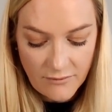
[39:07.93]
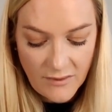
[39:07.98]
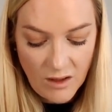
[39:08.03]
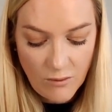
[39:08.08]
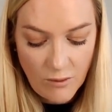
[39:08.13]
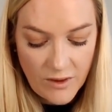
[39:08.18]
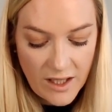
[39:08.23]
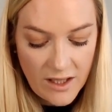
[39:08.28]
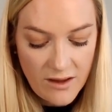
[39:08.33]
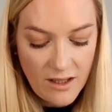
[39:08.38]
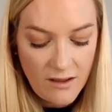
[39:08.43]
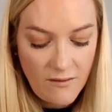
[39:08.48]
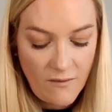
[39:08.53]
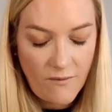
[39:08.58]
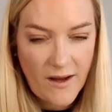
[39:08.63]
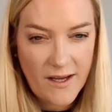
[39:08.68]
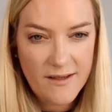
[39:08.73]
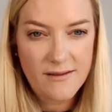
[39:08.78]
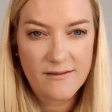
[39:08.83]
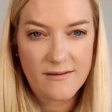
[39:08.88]
Within the lymph
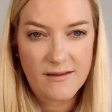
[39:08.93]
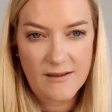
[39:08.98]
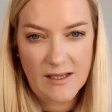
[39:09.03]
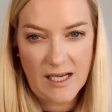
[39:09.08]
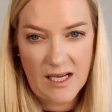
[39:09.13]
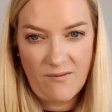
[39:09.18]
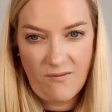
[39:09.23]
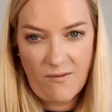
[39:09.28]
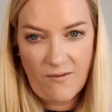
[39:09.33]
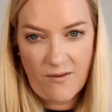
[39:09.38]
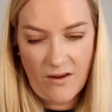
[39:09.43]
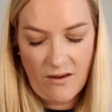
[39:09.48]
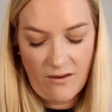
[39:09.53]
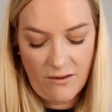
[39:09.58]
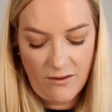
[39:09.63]
vessels is lymph.